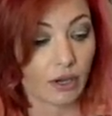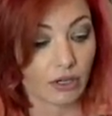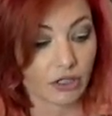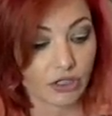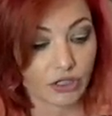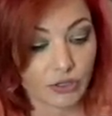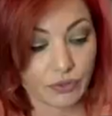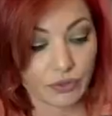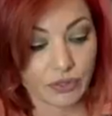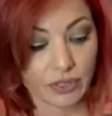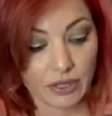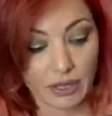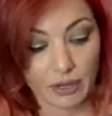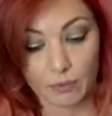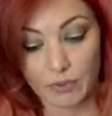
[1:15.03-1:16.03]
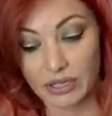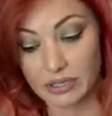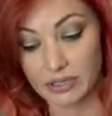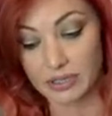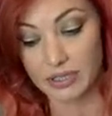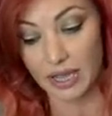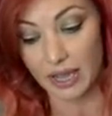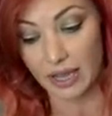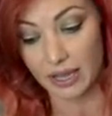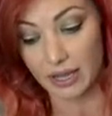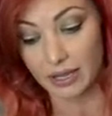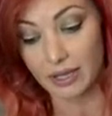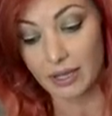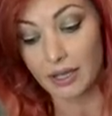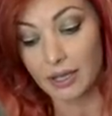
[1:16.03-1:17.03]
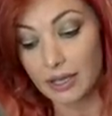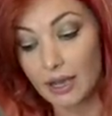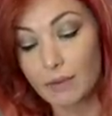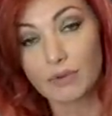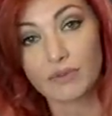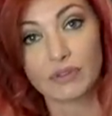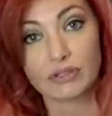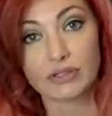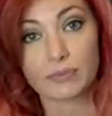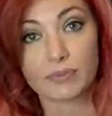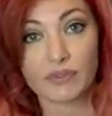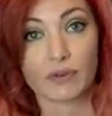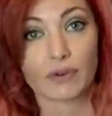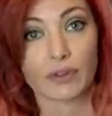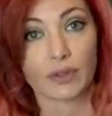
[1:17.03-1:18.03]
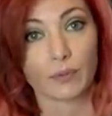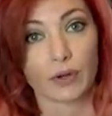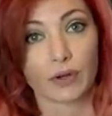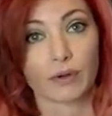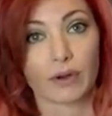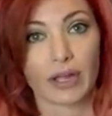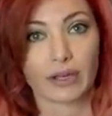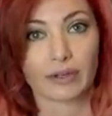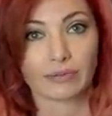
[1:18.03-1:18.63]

on shoes and that we can say yeah, we've used them before and they work great.